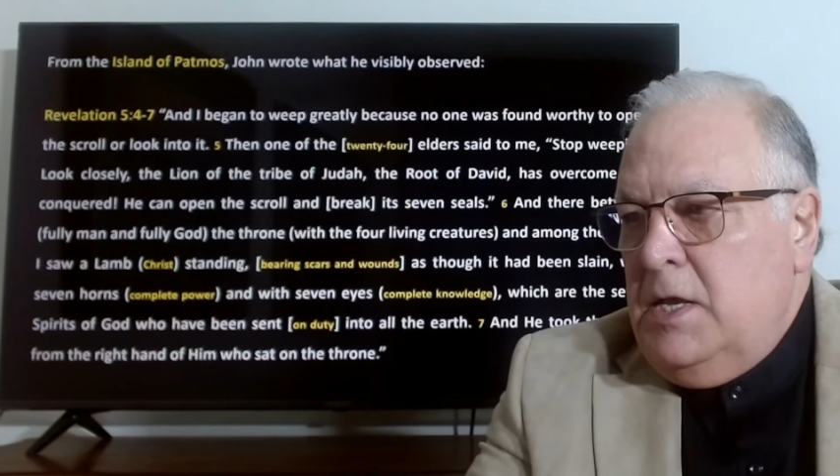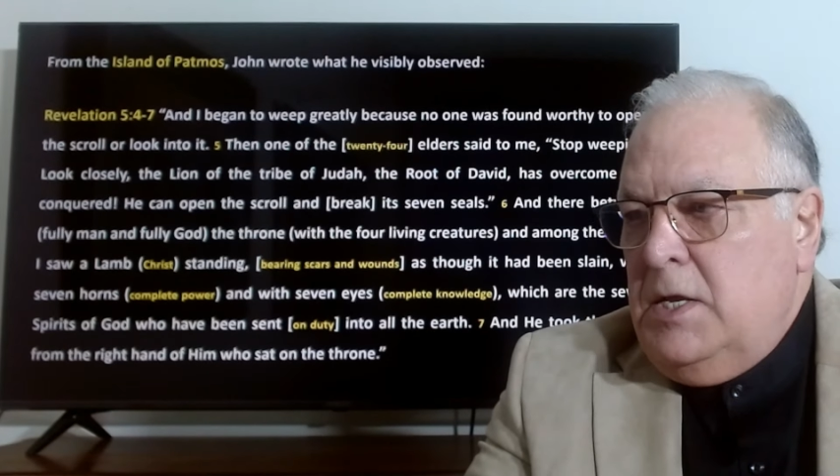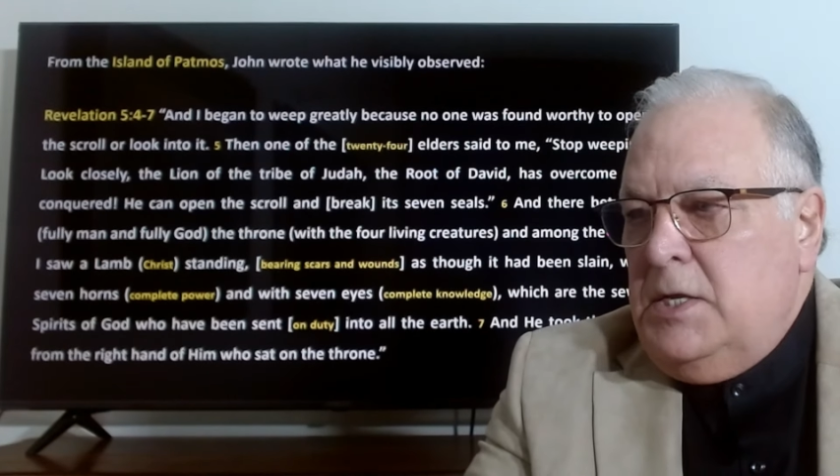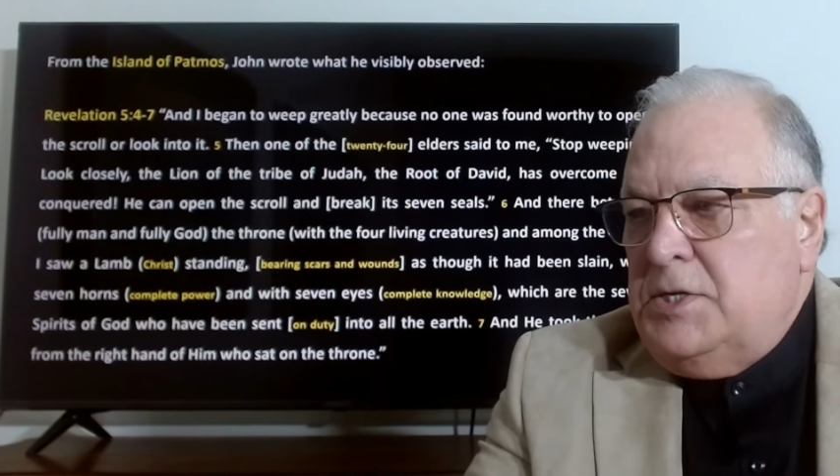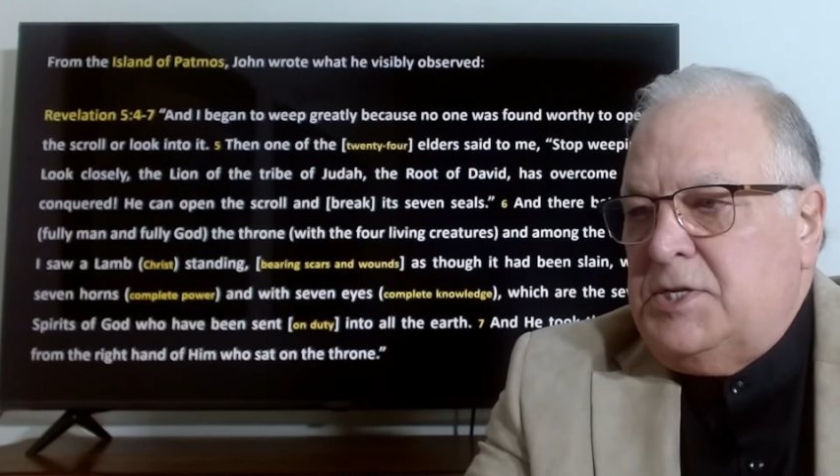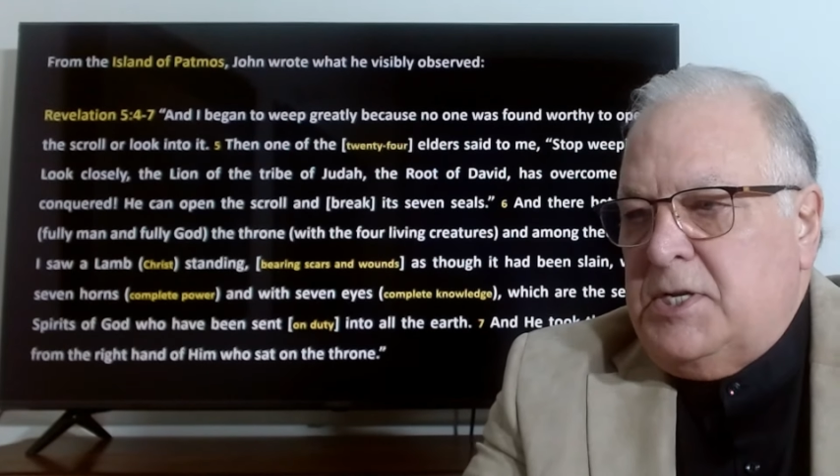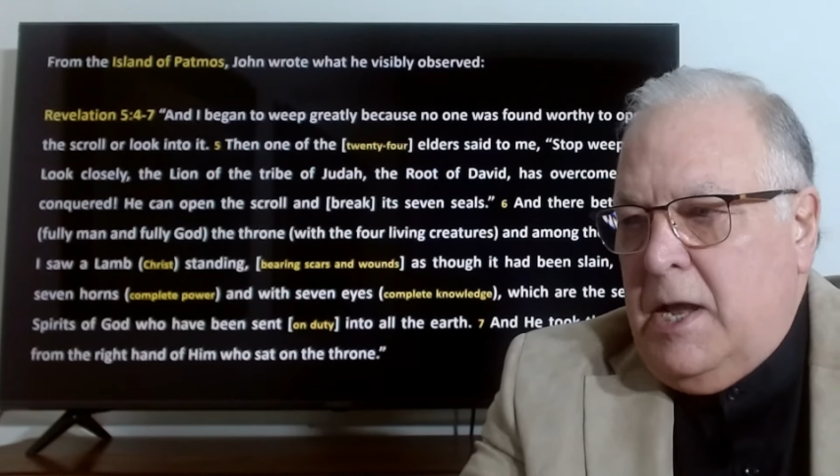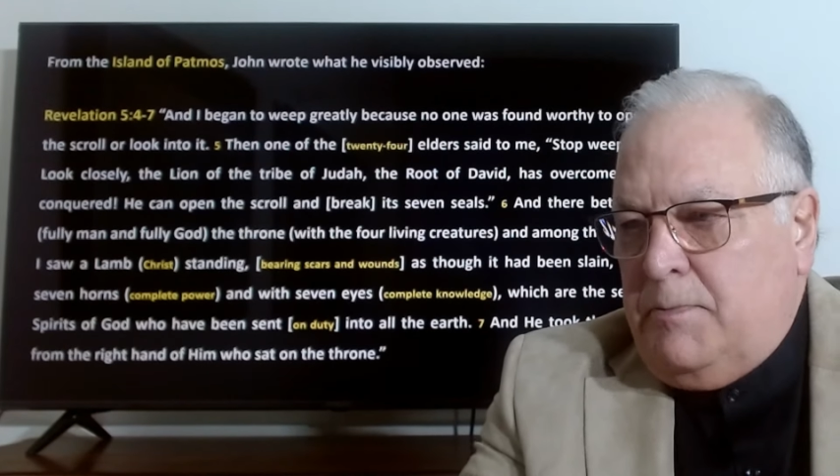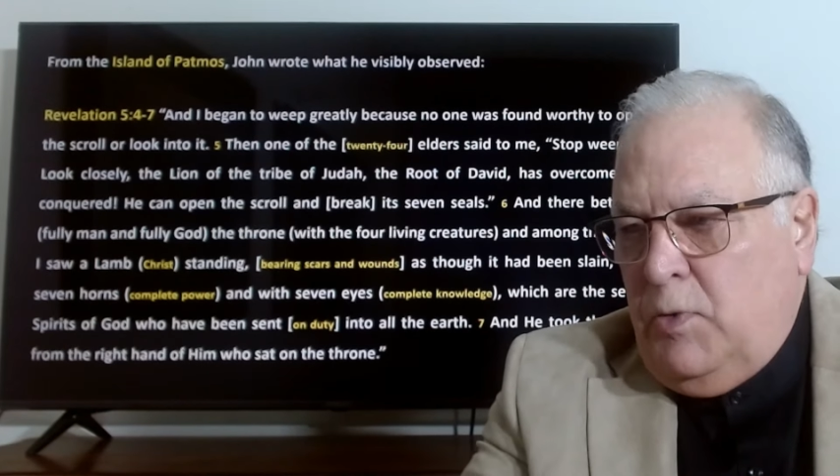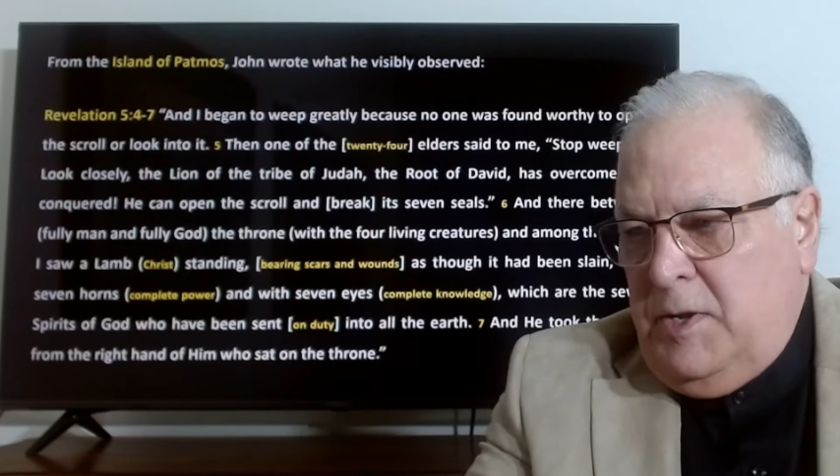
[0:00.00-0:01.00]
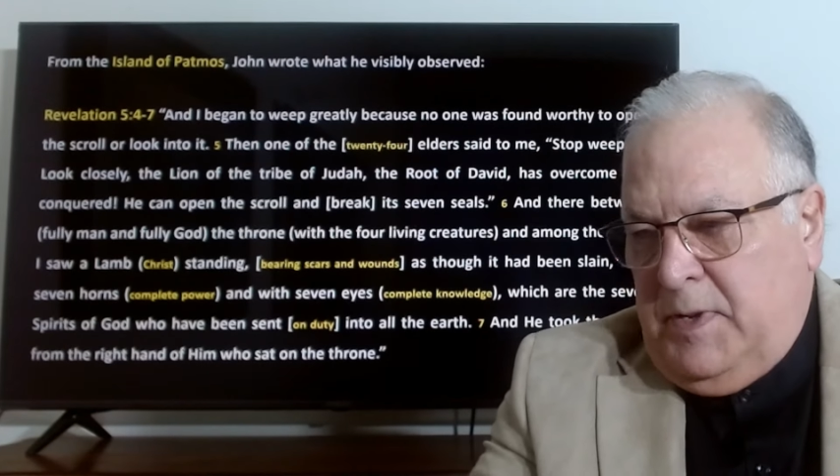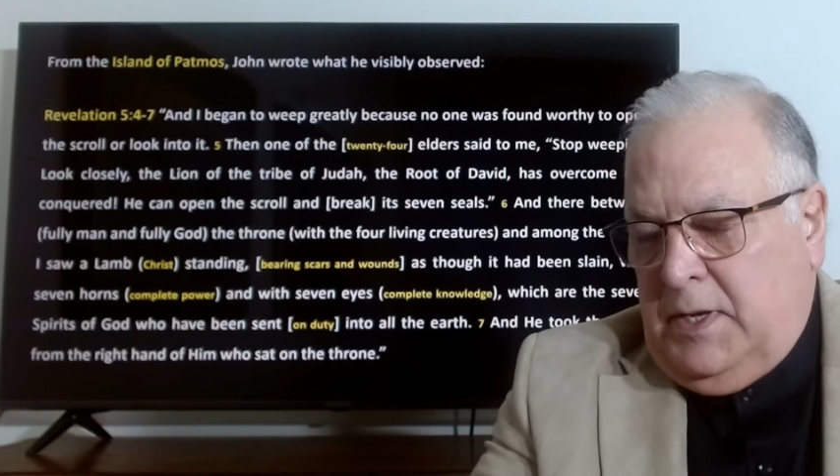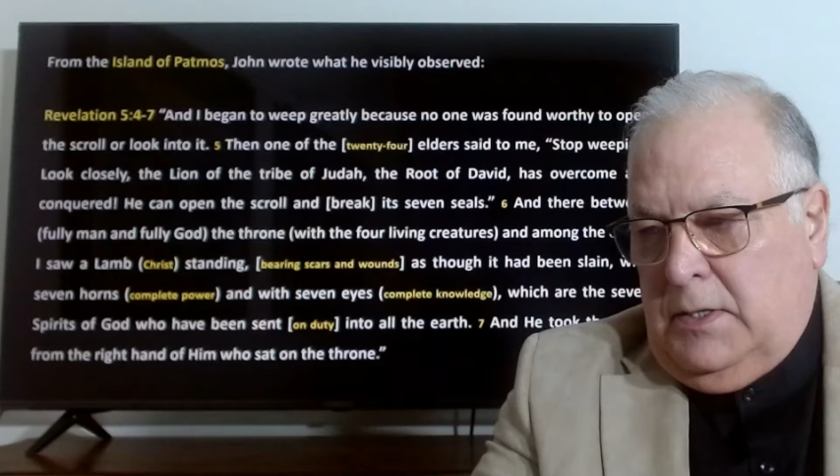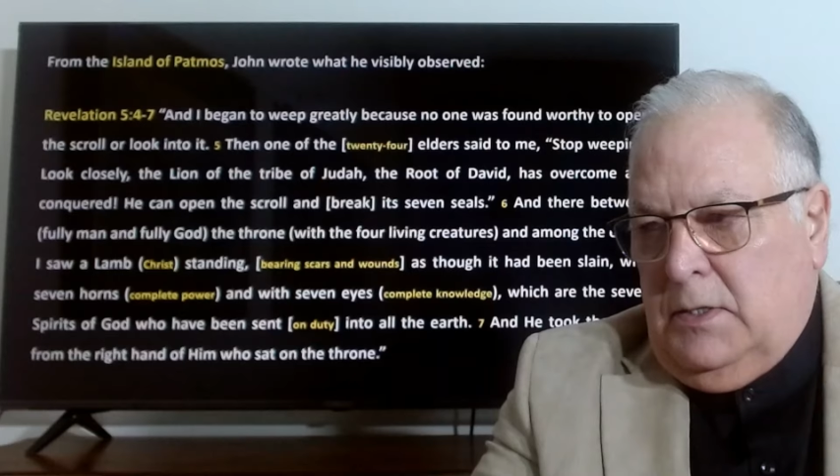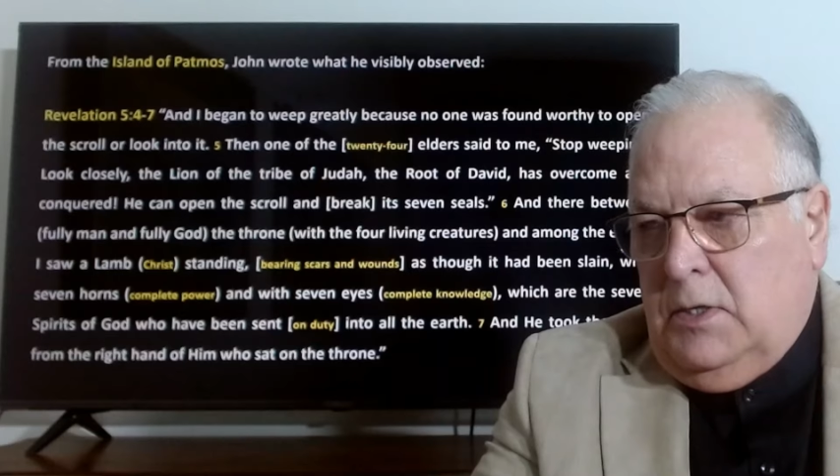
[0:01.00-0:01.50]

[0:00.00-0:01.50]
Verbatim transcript: Stop weeping.